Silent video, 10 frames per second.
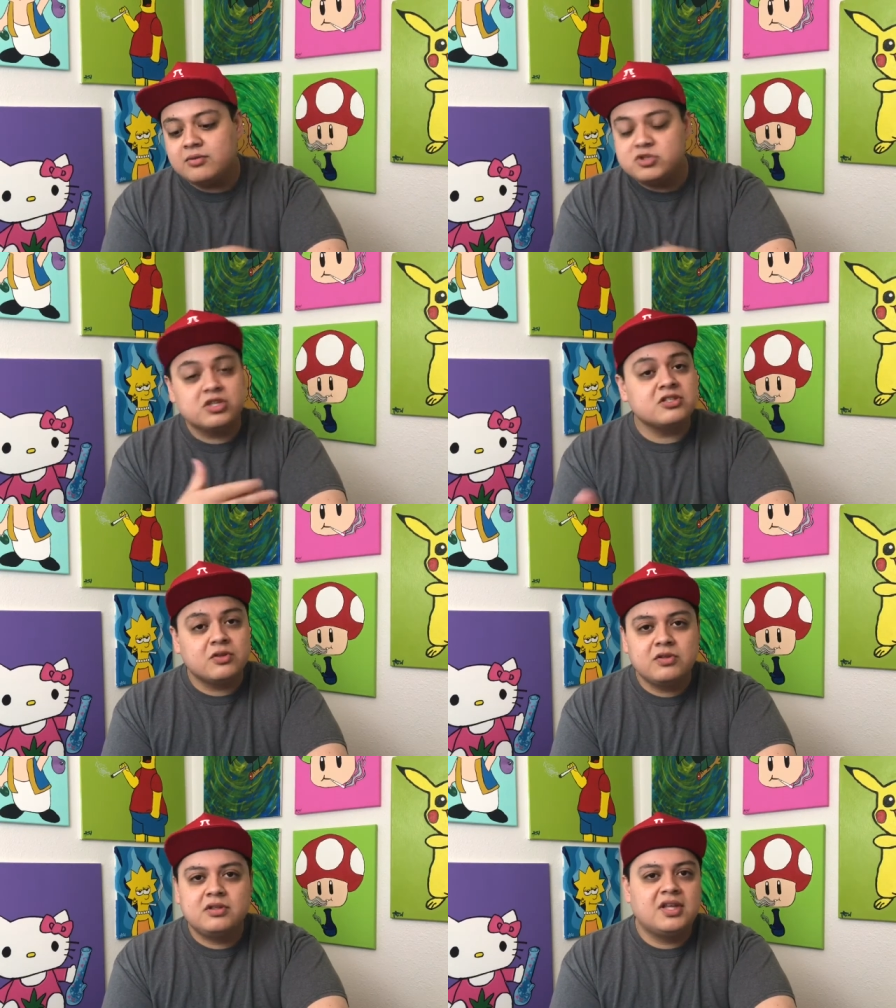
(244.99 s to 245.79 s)
just
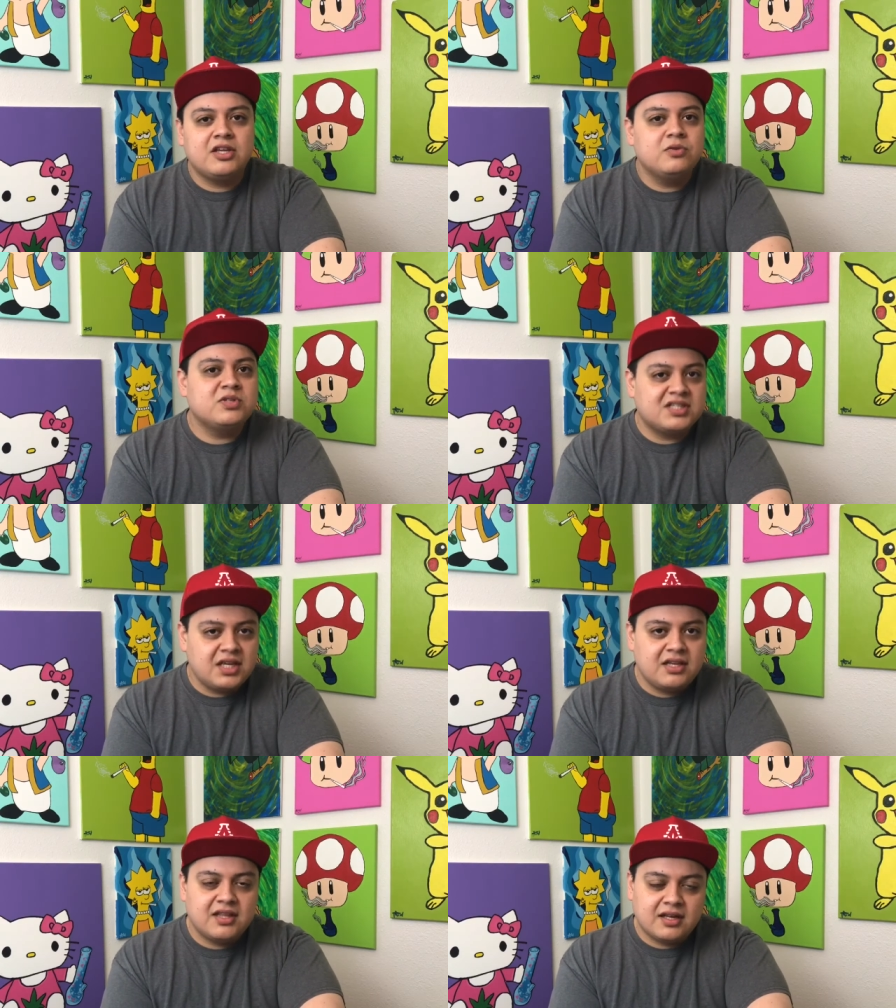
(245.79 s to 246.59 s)
so that you
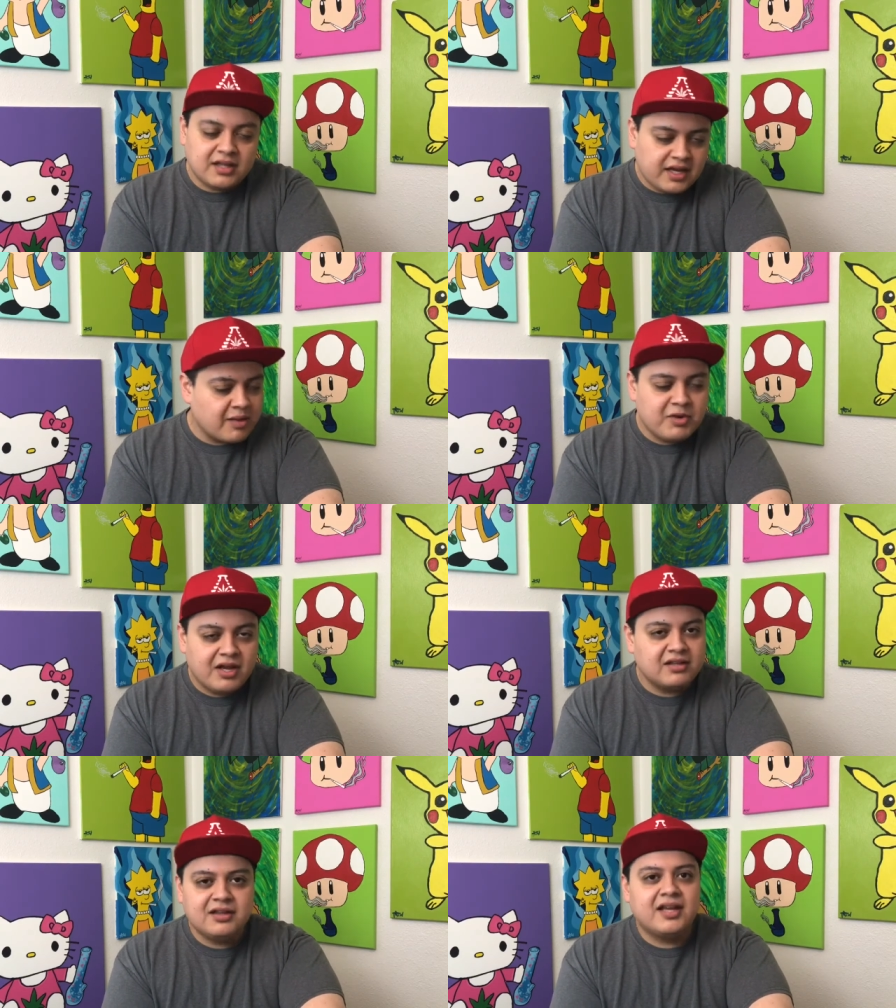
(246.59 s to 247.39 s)
see that, like, I'm
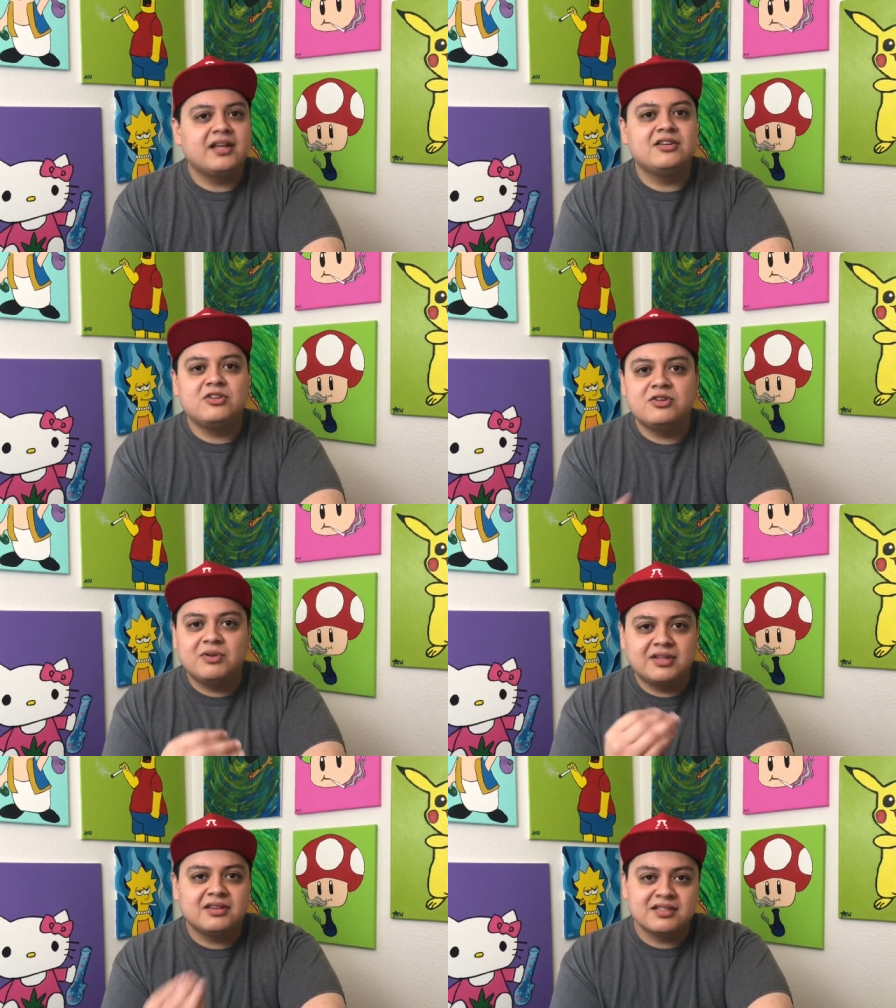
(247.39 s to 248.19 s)
not lying to you
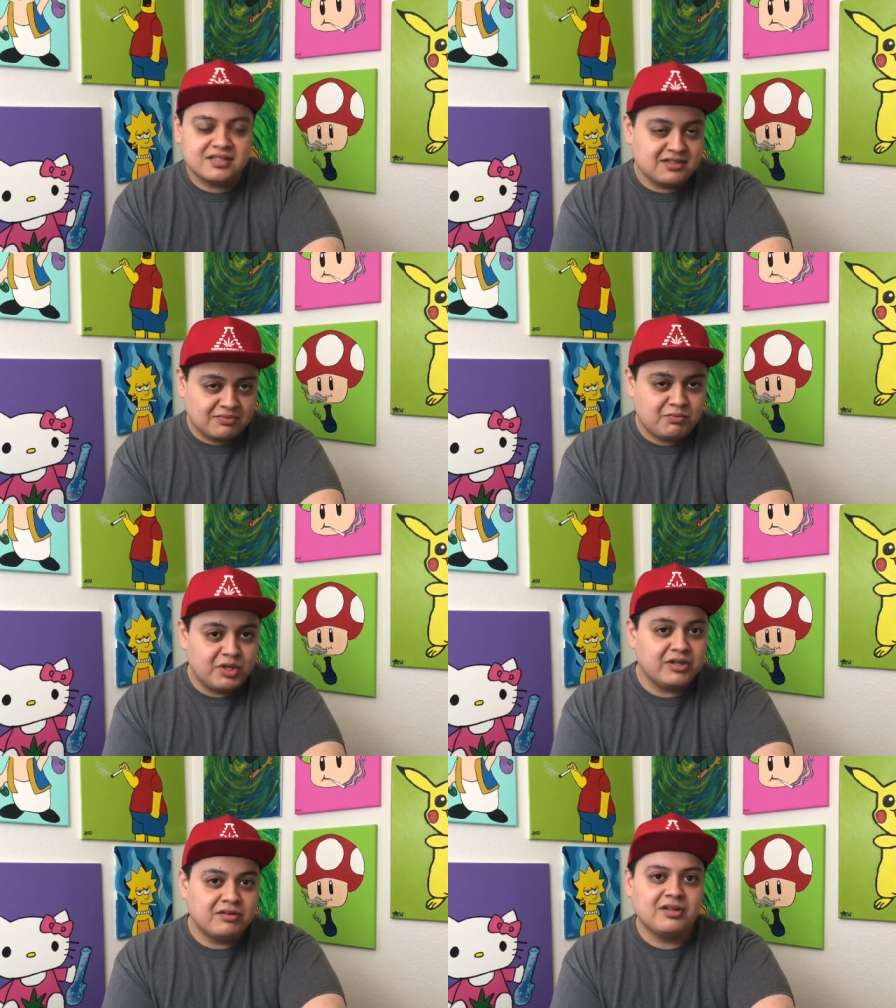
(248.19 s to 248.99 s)
and that this is
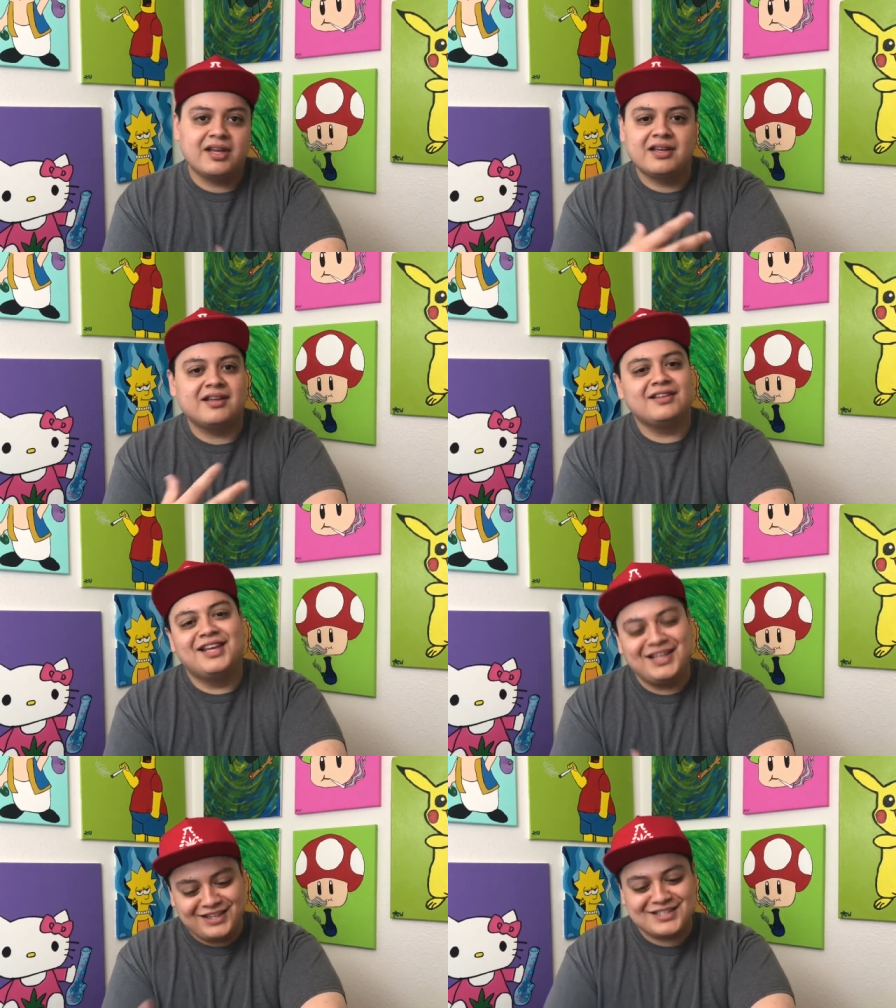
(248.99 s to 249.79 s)
real, like,
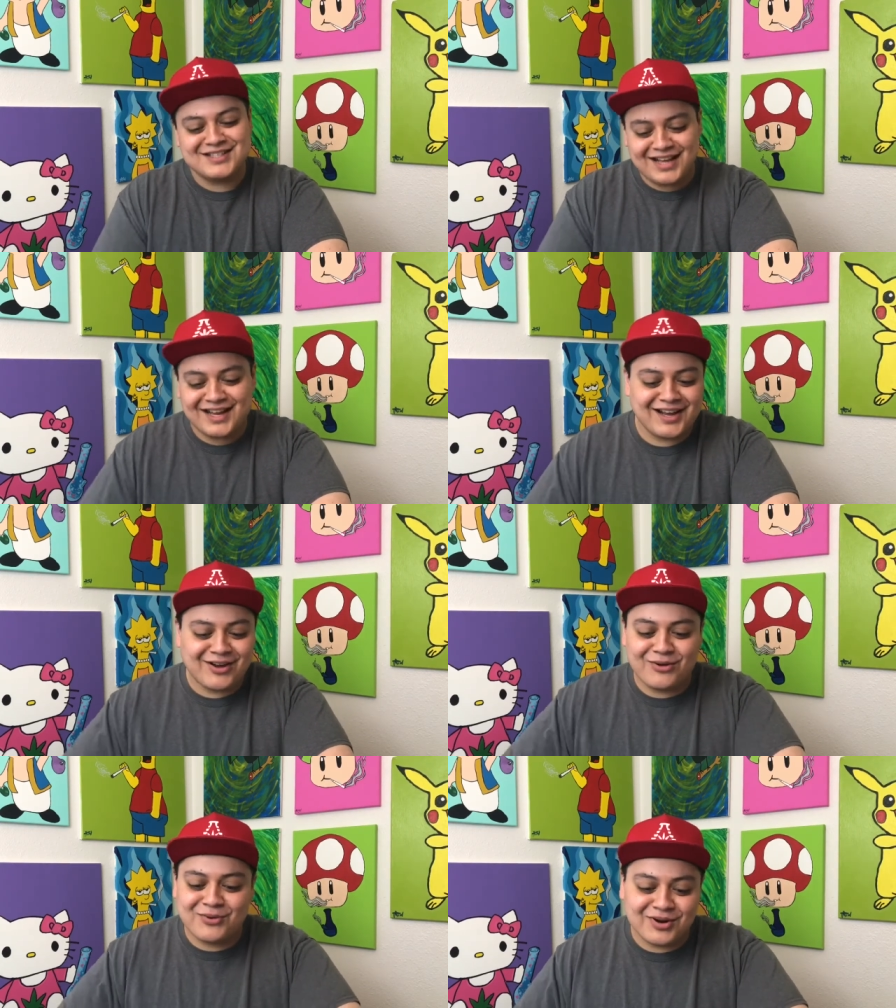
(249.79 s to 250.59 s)
this is kind of
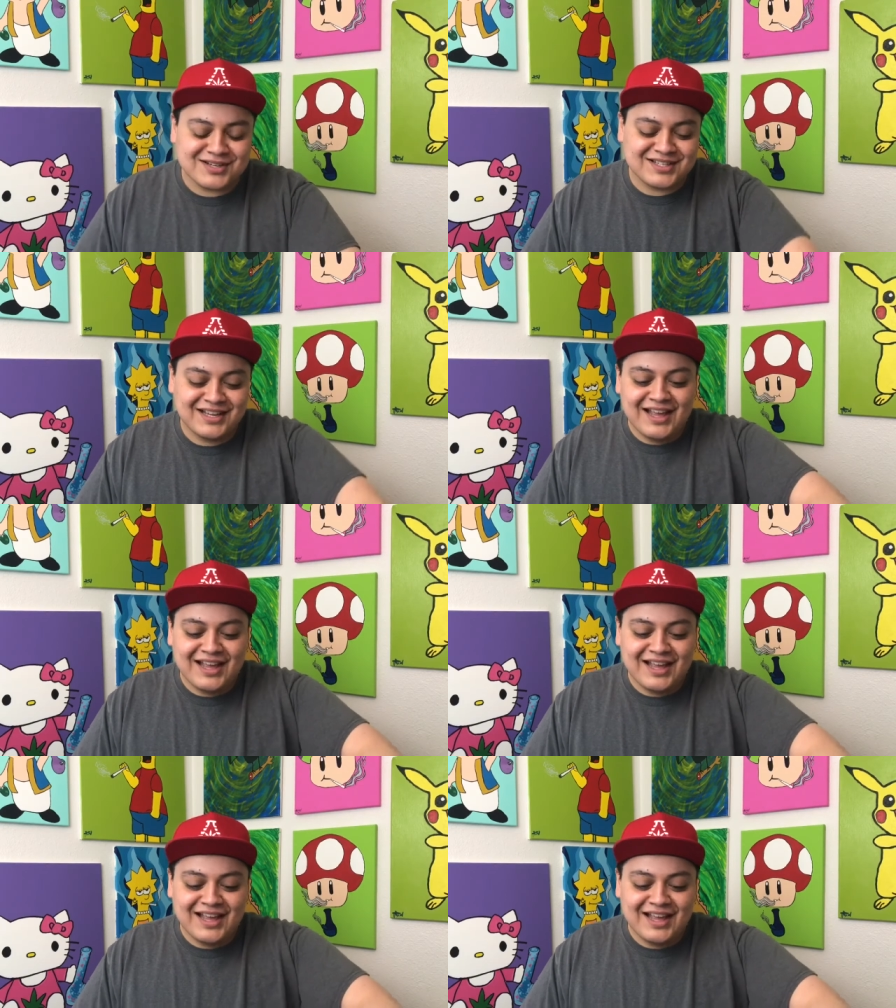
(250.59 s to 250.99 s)
how it works.